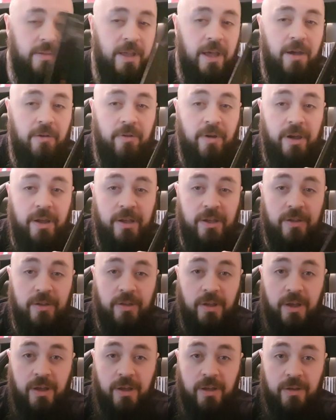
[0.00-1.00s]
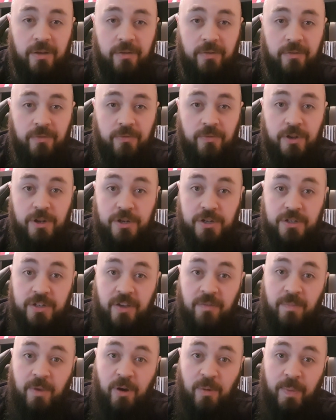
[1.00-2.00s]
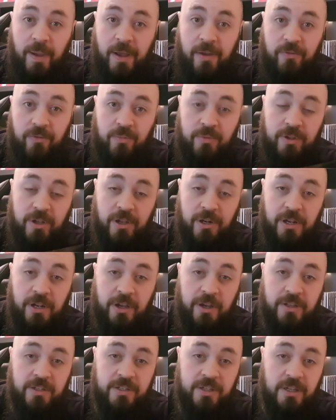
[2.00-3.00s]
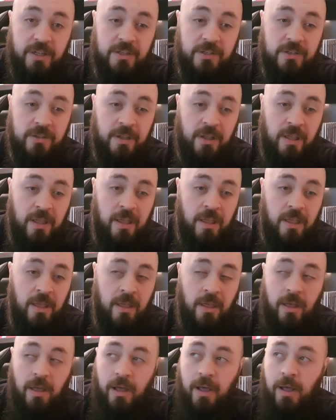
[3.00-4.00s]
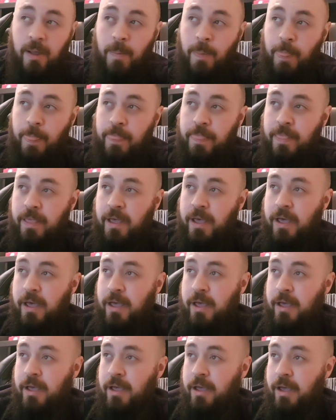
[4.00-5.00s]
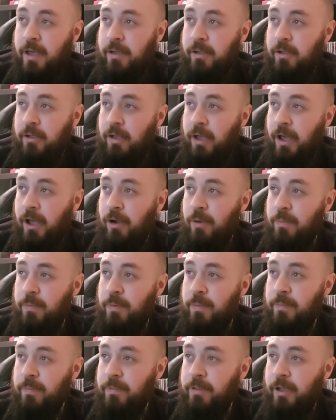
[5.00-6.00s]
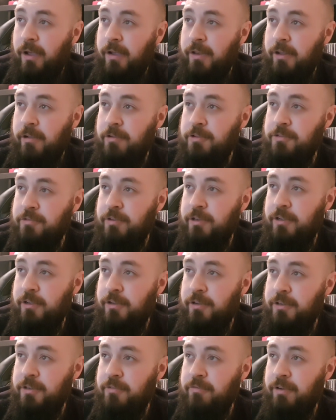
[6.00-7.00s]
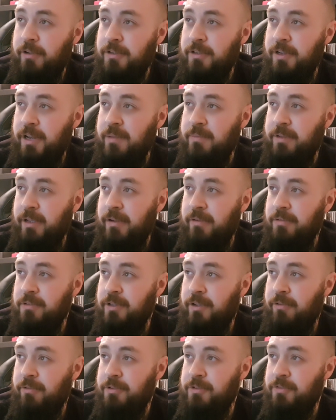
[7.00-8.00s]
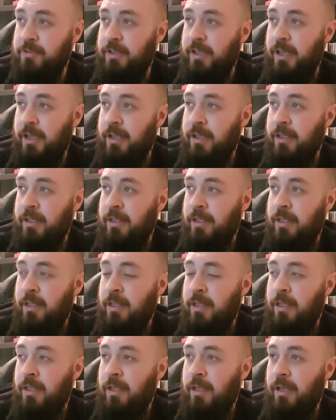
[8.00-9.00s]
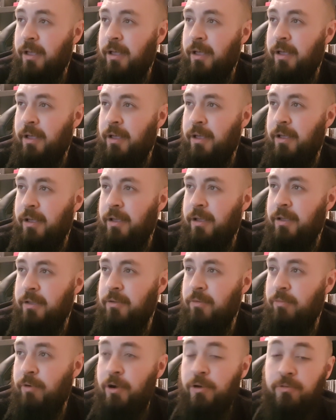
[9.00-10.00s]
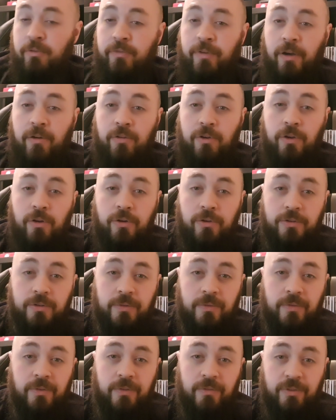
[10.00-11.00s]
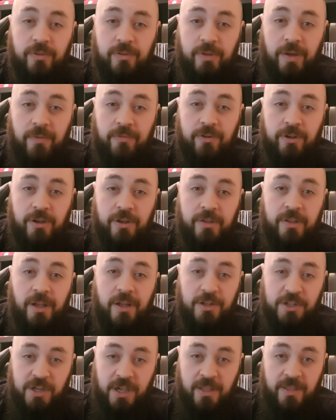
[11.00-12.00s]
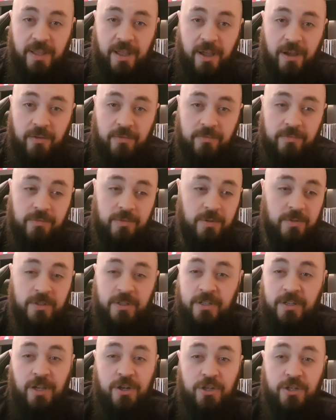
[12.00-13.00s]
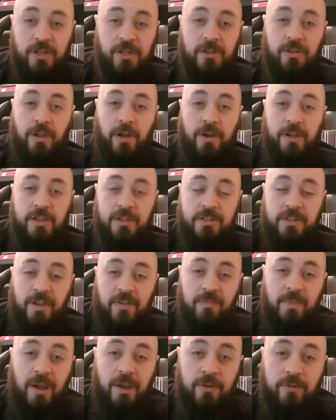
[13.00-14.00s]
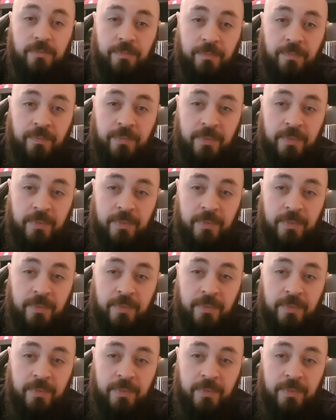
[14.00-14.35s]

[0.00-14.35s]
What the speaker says: They're a Finnish death metal band from the early 90s. Their album that I know is really good. I did write the name down, so I always forget. World Without God. If you haven't heard that, check that out. It's essentially 90s death metal.